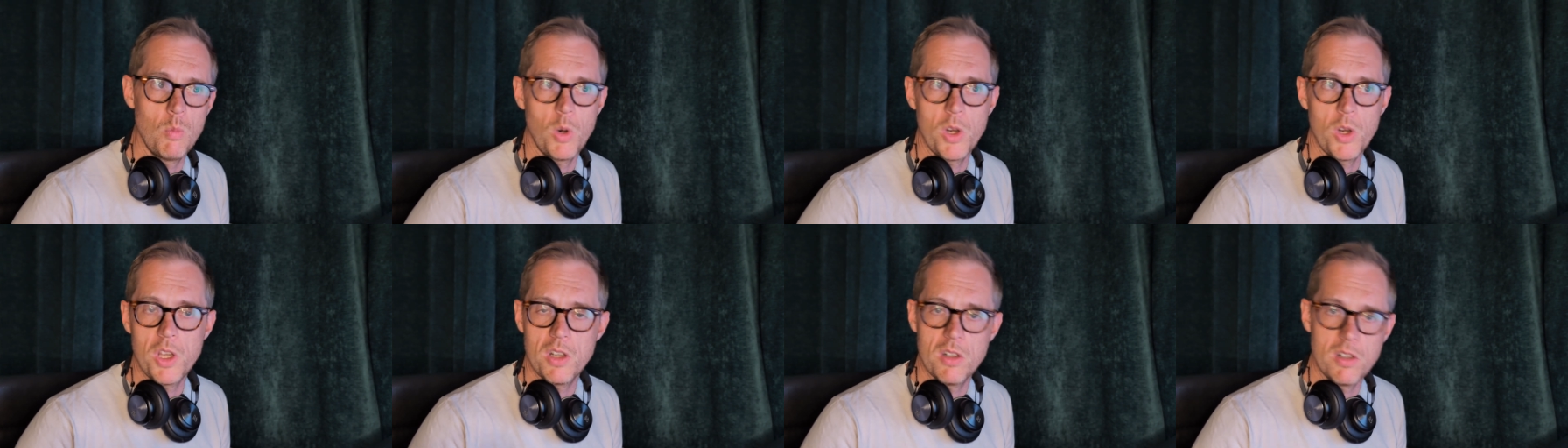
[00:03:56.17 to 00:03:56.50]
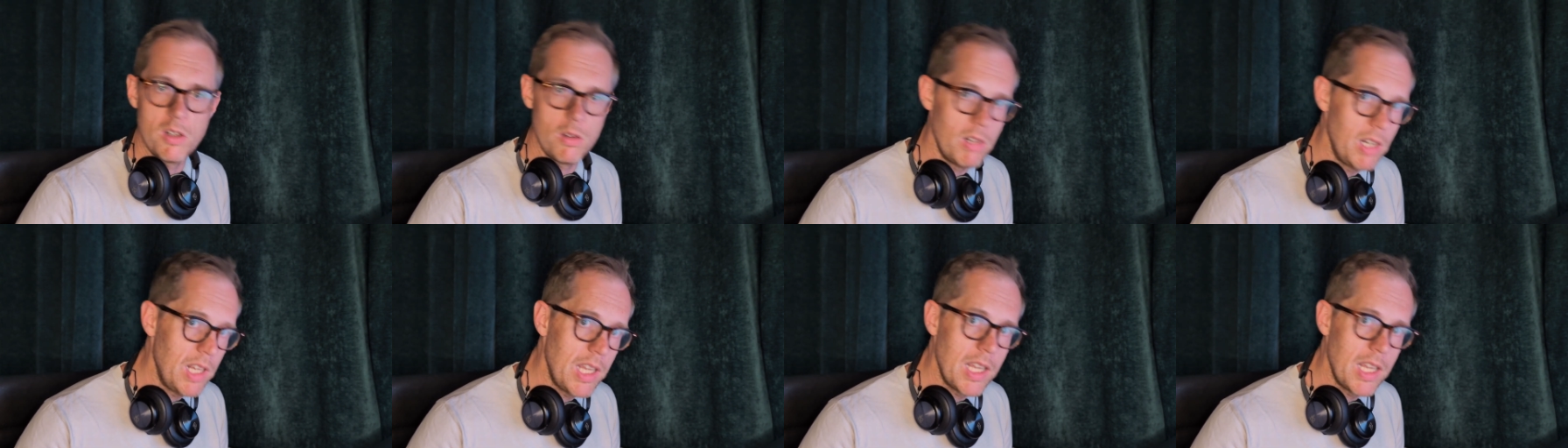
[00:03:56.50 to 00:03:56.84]
what you can
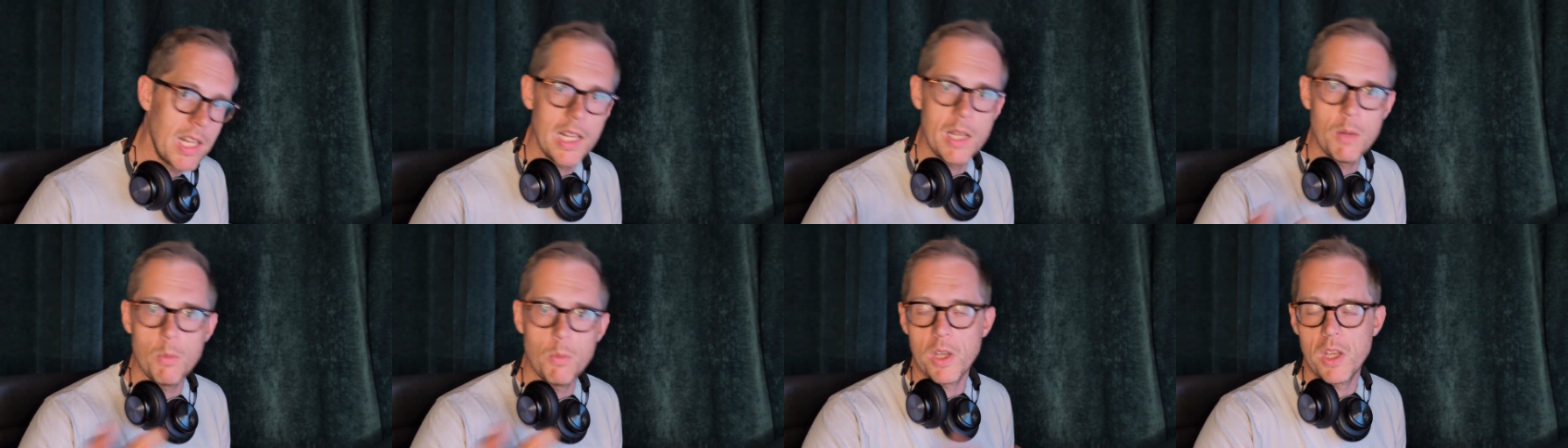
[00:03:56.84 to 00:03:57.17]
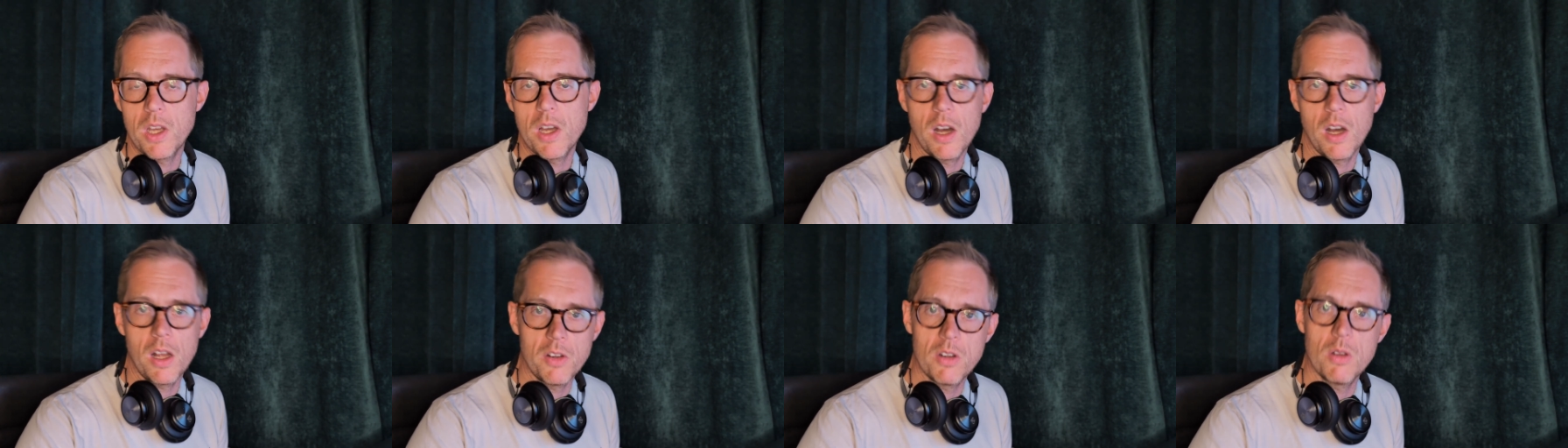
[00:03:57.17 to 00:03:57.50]
do legally, what you
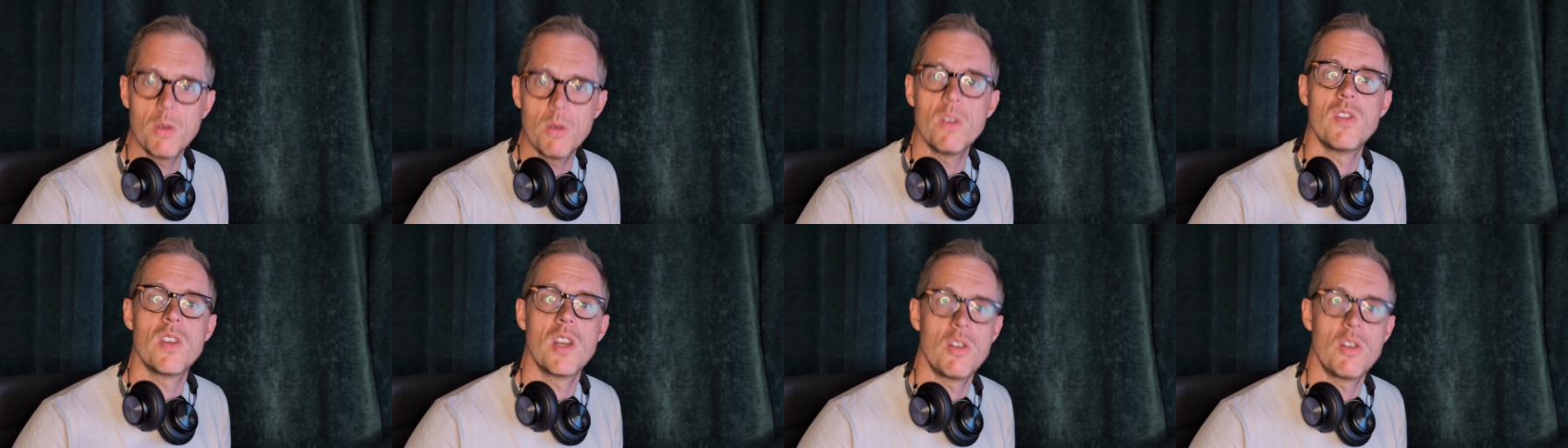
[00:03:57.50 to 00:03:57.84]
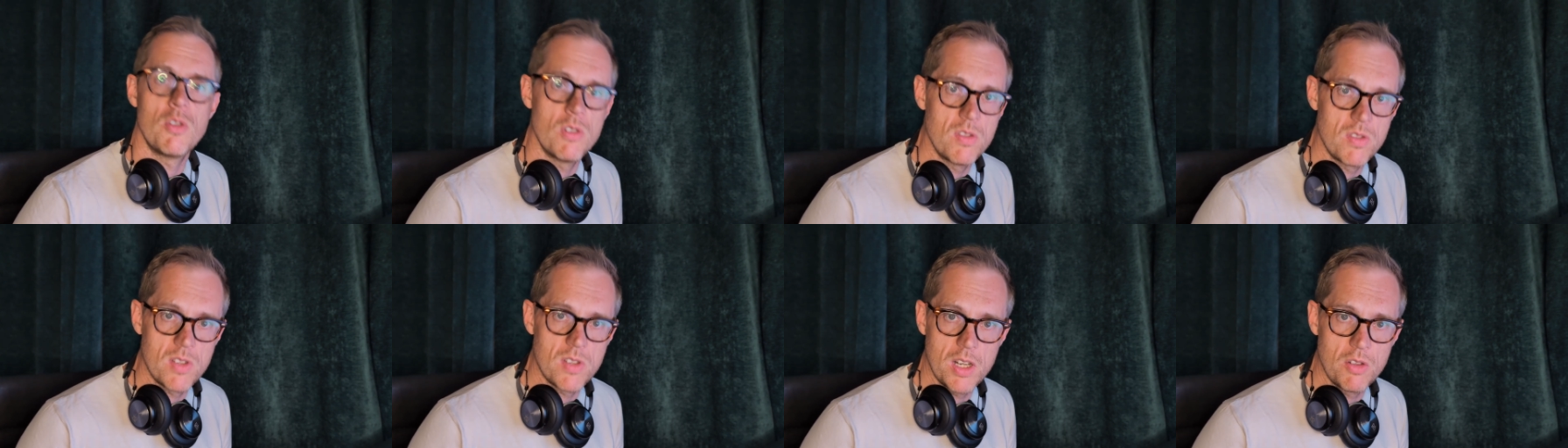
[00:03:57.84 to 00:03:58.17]
can't do,
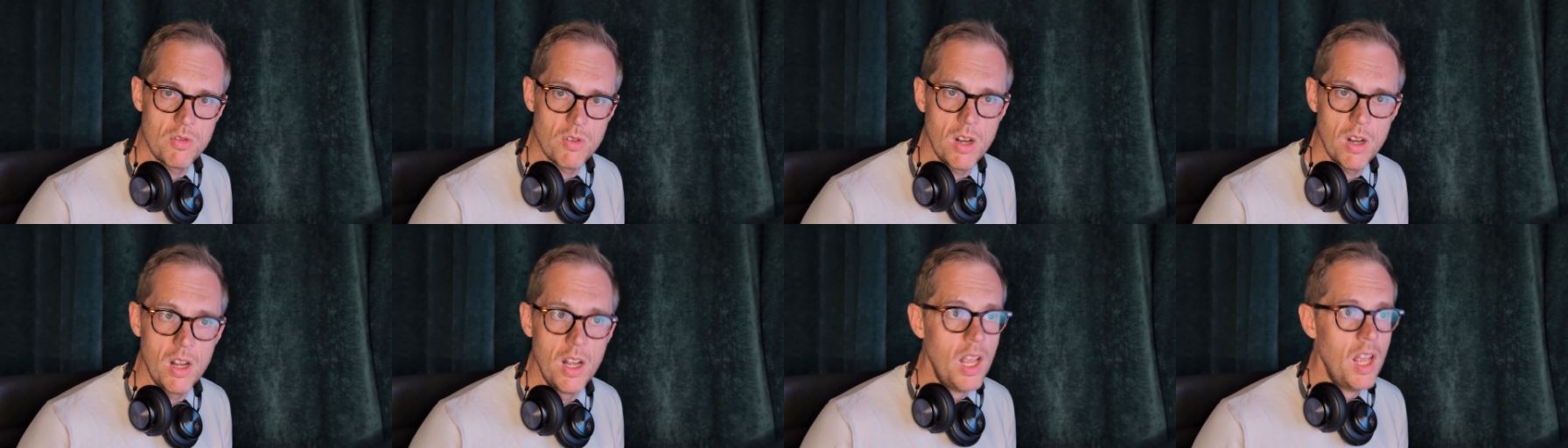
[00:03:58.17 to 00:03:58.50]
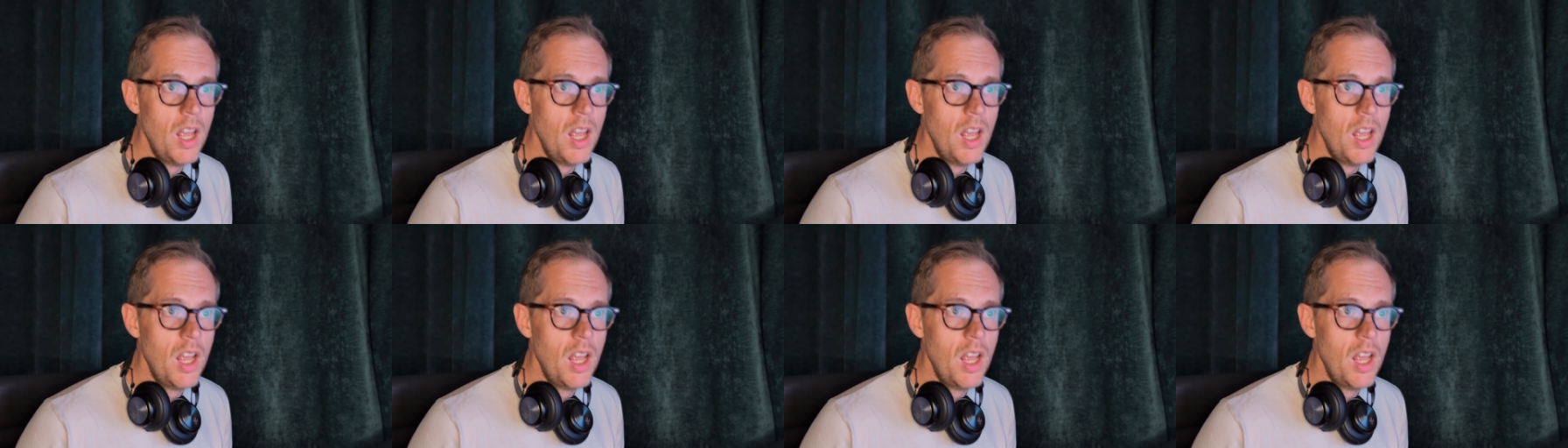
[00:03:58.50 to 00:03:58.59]
etc., etc.